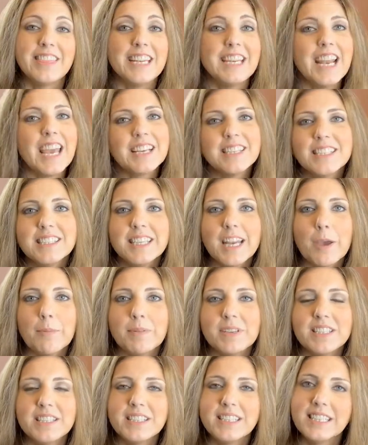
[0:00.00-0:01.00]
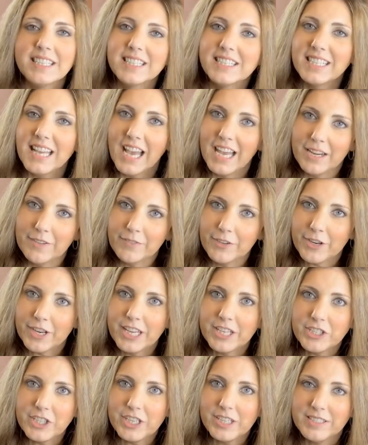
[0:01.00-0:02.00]
The next step is to decide if your
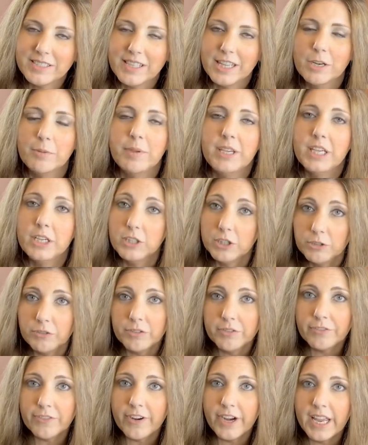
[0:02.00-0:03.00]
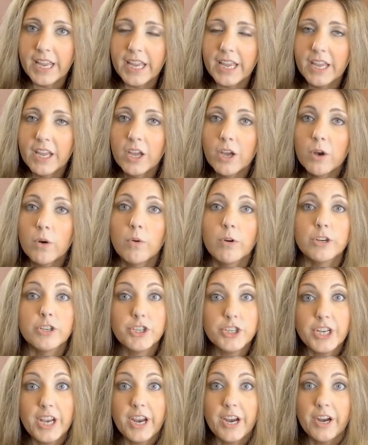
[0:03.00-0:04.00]
kitchen is going to be gluten-free or
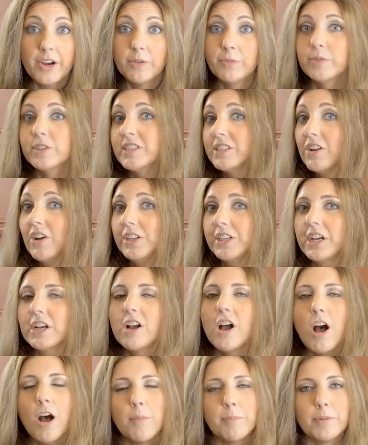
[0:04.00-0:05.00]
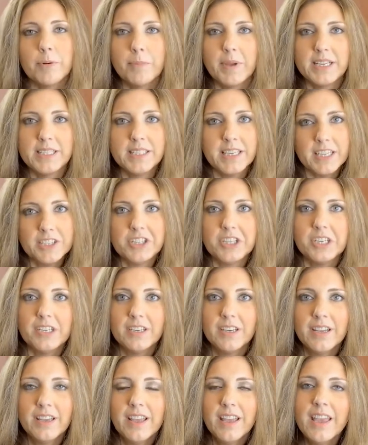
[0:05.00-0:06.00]
shared, what's called a compromise kitchen.
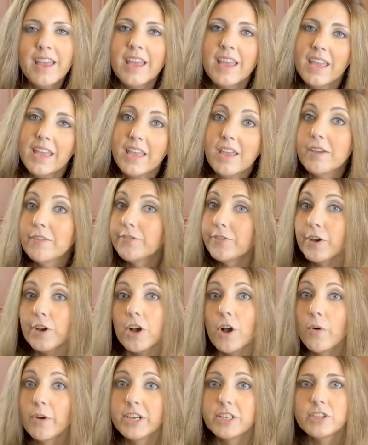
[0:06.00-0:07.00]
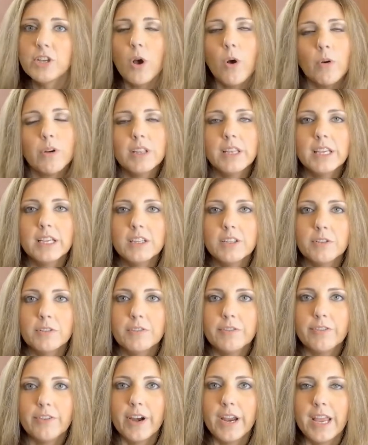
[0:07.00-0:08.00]
If you're going totally
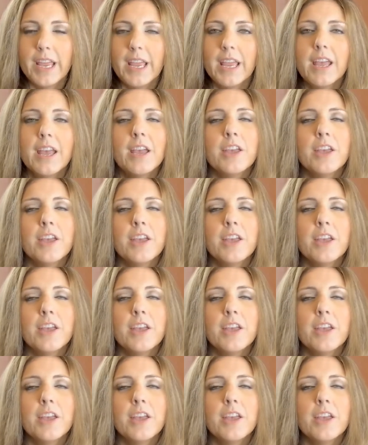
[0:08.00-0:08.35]
gluten-free,